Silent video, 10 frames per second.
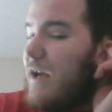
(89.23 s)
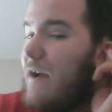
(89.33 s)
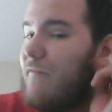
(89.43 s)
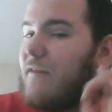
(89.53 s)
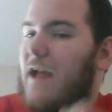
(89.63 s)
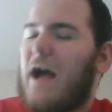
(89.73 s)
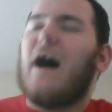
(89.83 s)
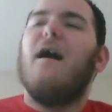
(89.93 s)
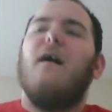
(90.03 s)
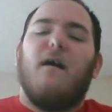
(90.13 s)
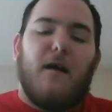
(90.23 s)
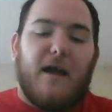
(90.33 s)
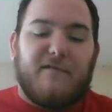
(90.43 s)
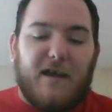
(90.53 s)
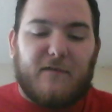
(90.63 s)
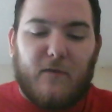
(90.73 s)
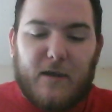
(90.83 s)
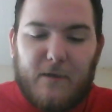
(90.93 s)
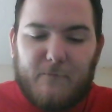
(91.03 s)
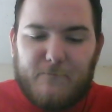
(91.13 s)
Actually, yeah. Actually, I should
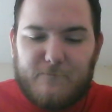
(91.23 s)
look it up.